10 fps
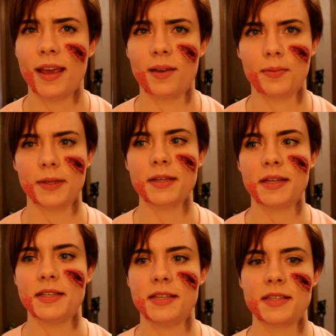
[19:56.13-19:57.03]
a really
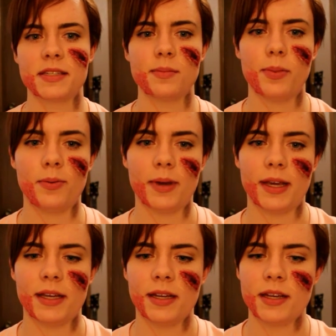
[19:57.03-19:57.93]
easy and simple
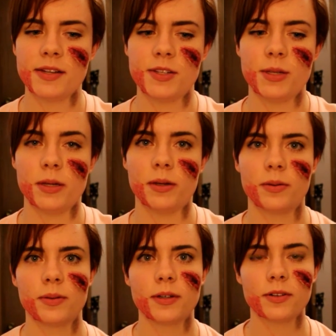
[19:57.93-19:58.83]
way to